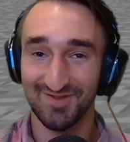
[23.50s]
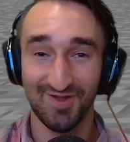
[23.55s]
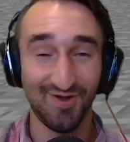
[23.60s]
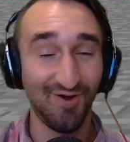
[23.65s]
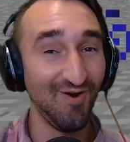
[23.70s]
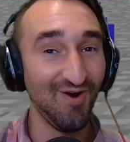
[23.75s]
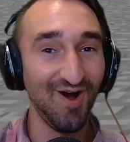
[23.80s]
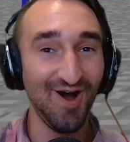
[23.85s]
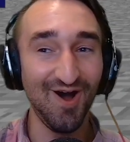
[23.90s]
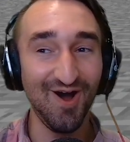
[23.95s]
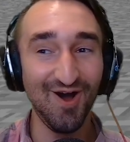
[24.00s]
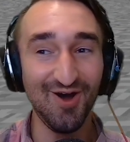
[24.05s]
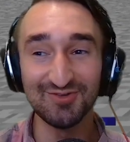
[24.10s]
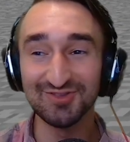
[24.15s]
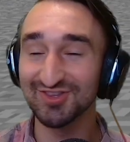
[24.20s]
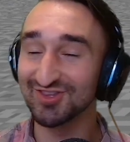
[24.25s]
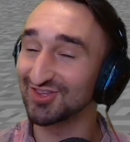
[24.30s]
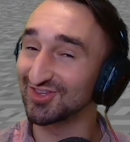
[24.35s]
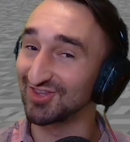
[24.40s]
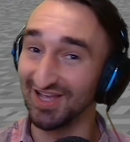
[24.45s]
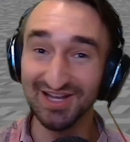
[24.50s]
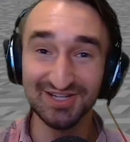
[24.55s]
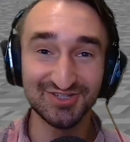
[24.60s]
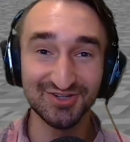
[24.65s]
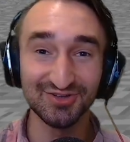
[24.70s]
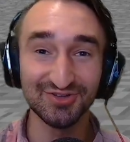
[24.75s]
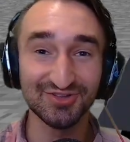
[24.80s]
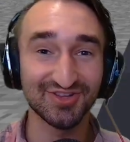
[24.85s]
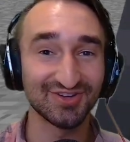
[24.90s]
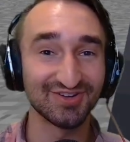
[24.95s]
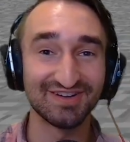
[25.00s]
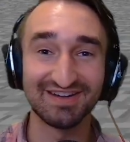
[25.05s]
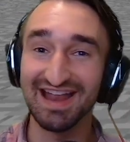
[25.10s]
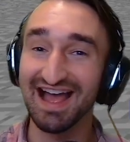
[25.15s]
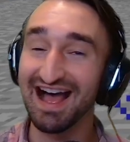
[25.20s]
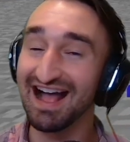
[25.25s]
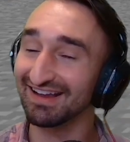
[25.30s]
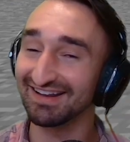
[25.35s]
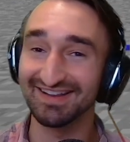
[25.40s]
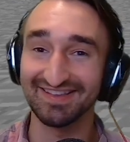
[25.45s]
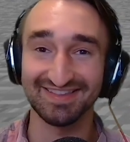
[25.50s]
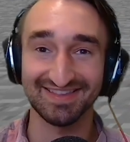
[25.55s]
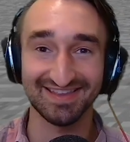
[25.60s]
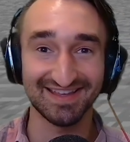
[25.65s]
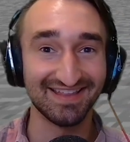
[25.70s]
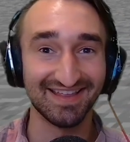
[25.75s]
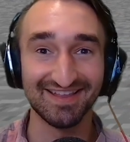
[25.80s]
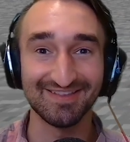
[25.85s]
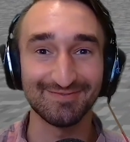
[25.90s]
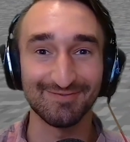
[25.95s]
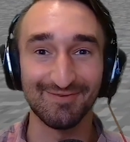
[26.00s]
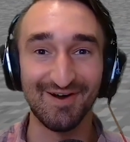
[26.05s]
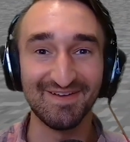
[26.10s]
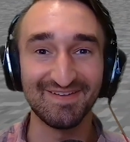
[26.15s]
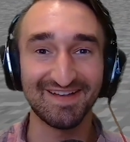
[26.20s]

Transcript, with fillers: Oh, Sigils, you're not gonna see this one